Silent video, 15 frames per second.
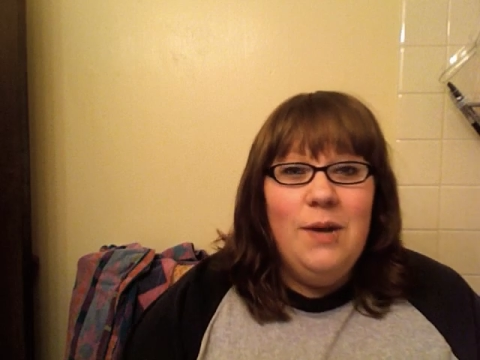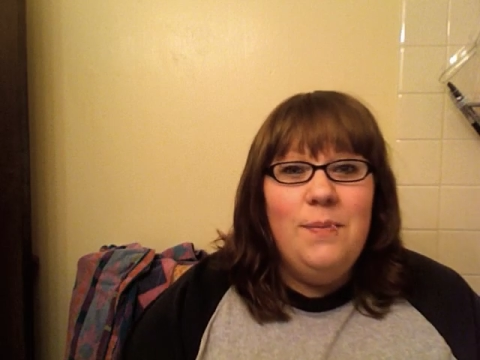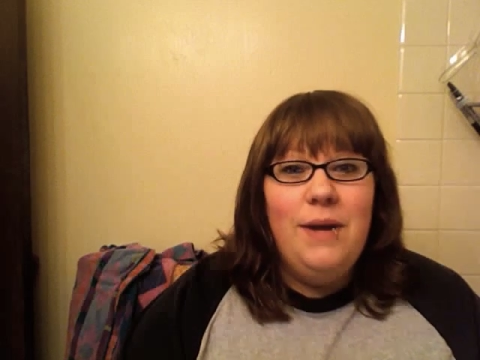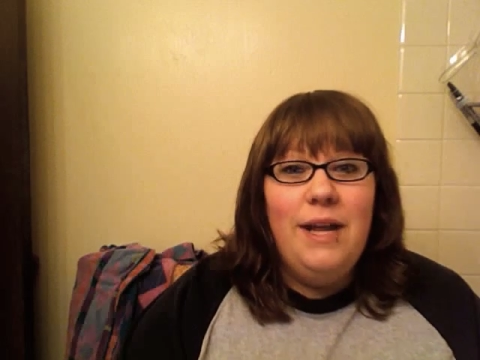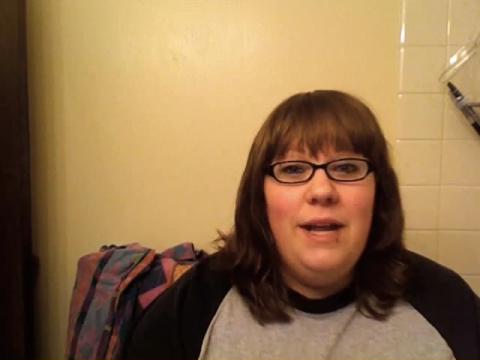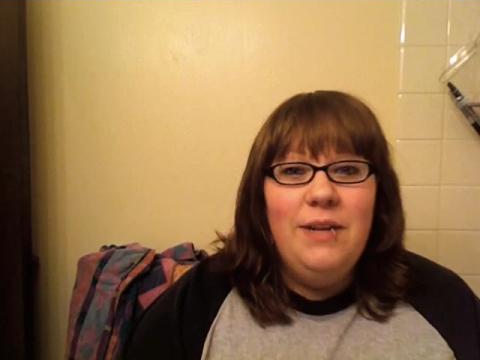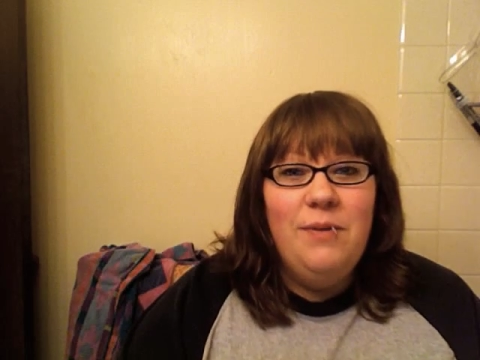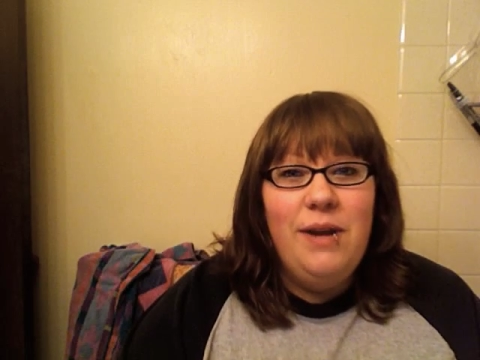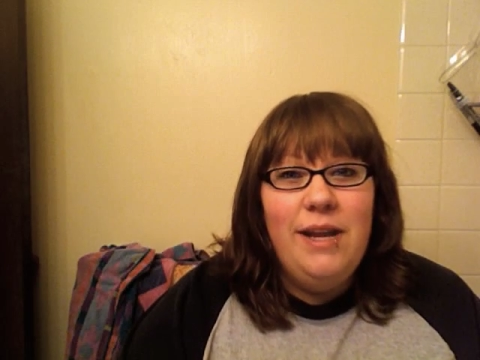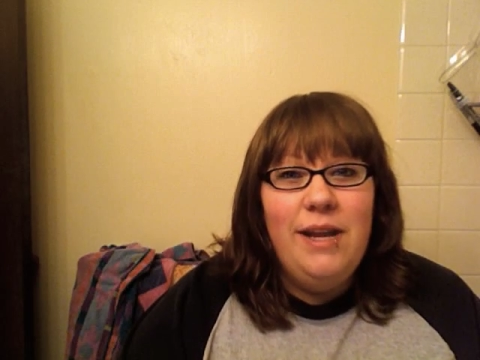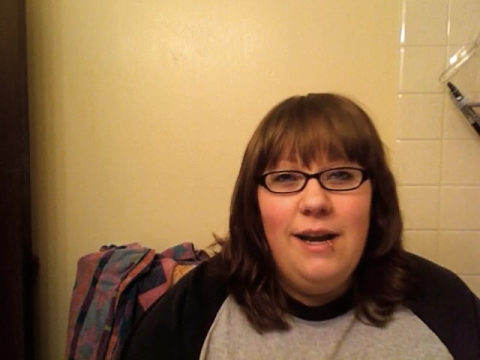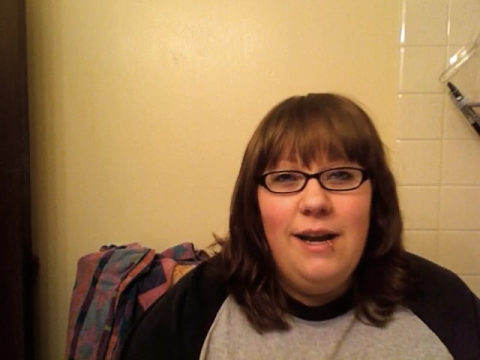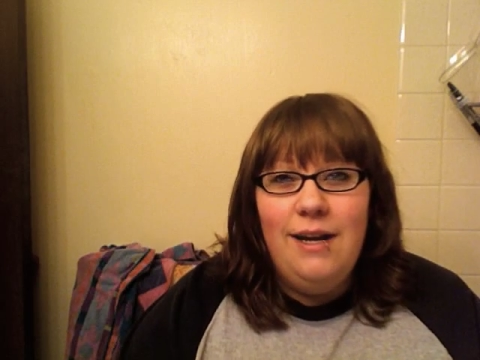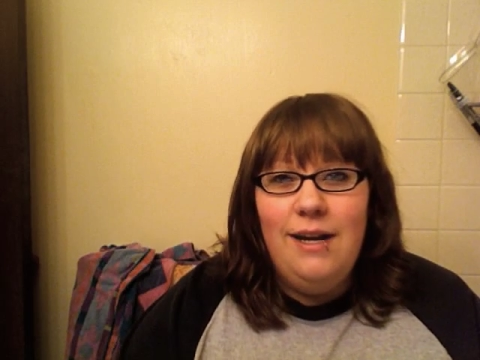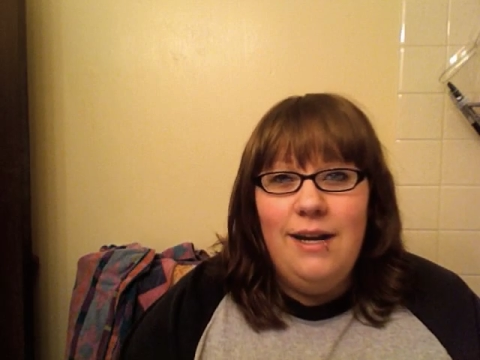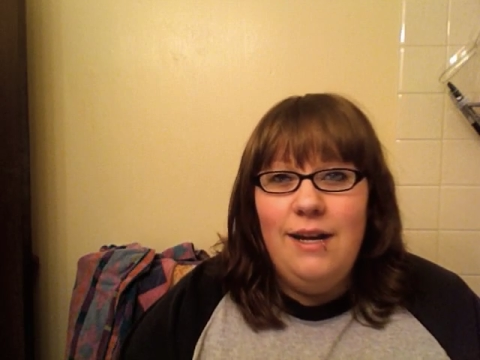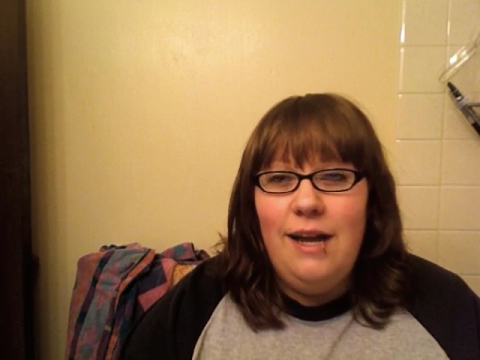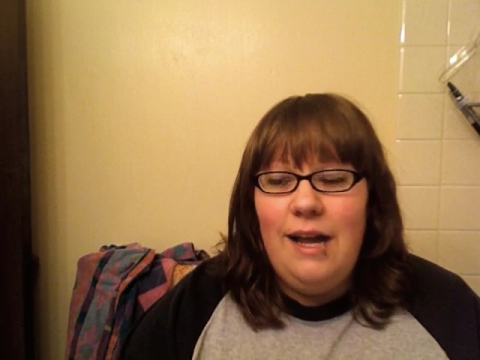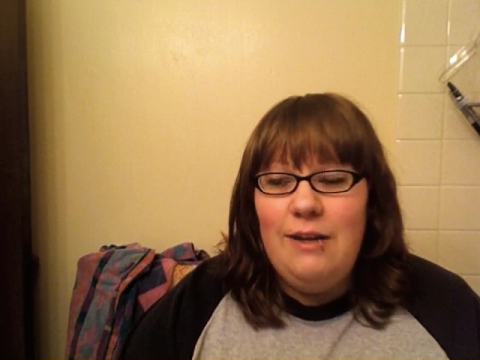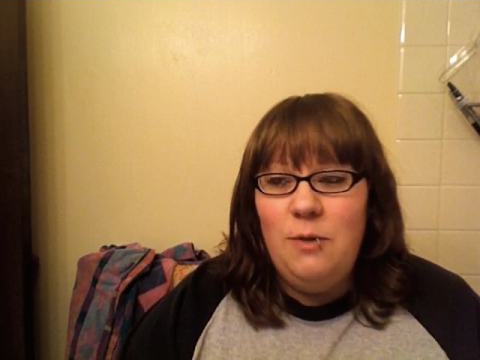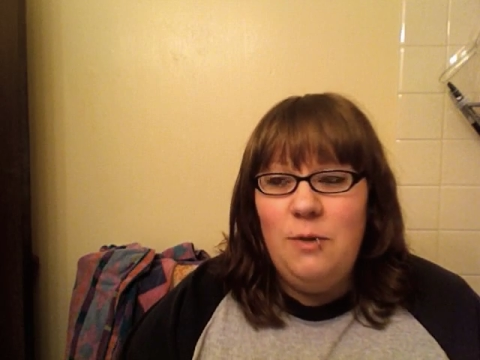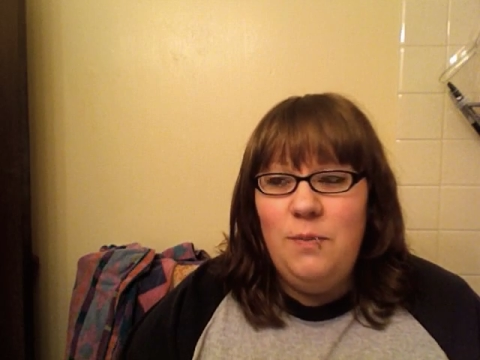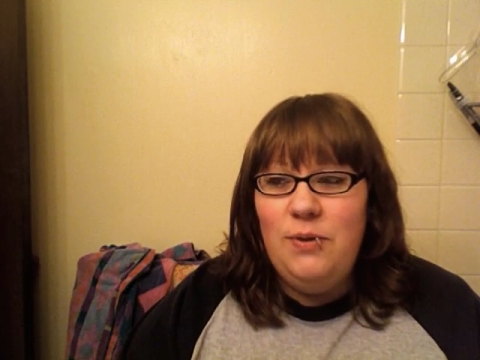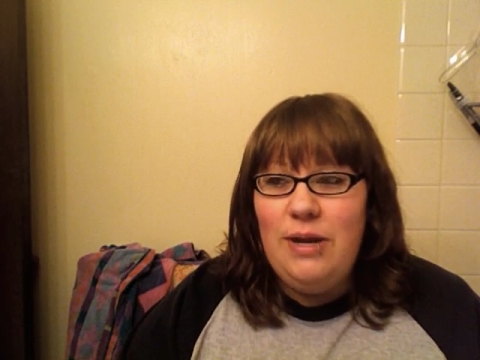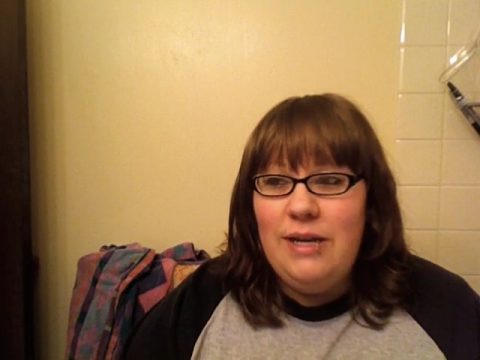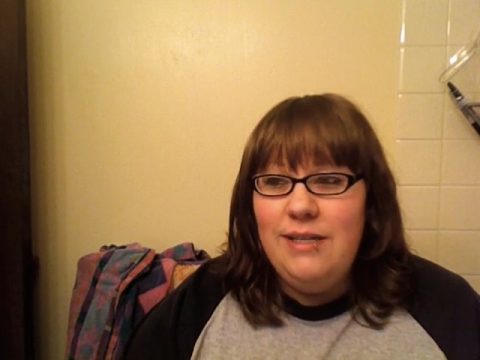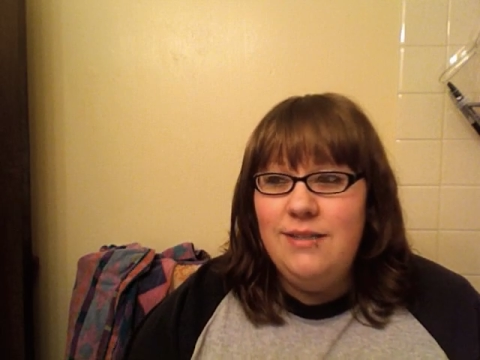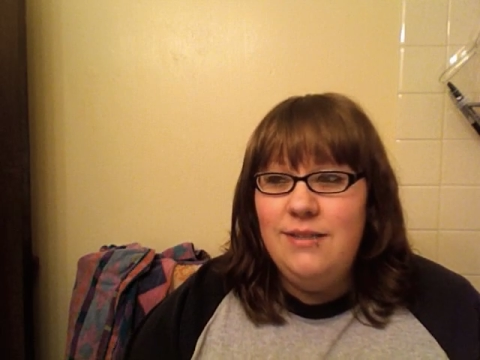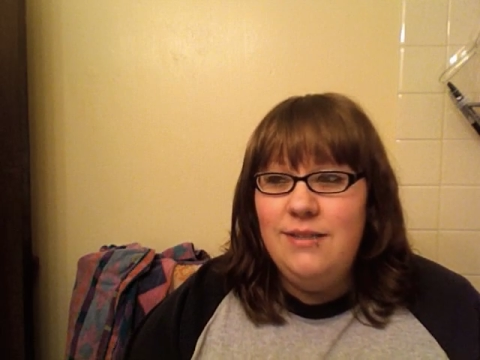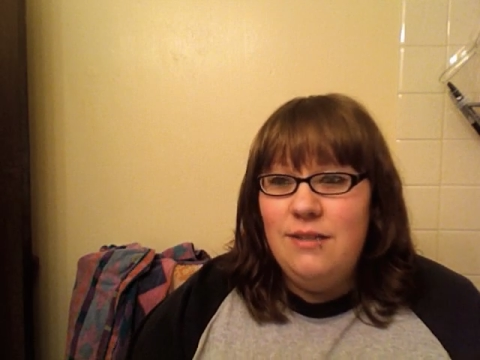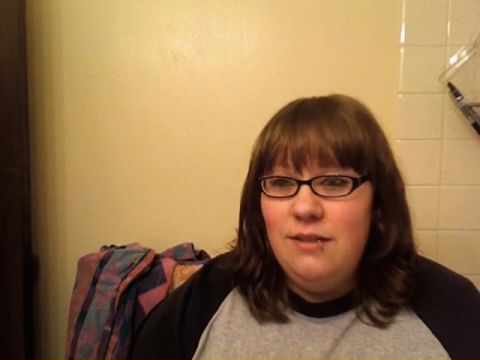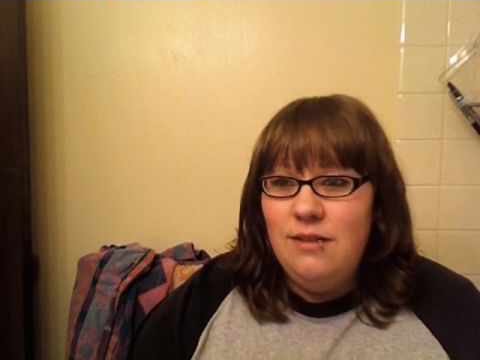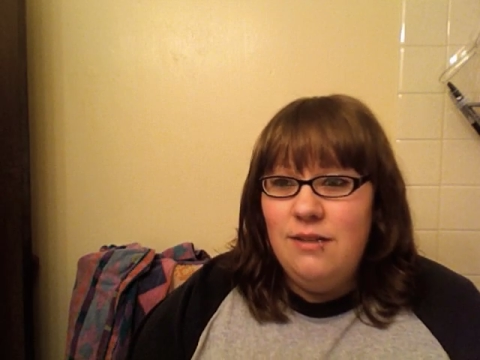But anyway, uh, I hope you guys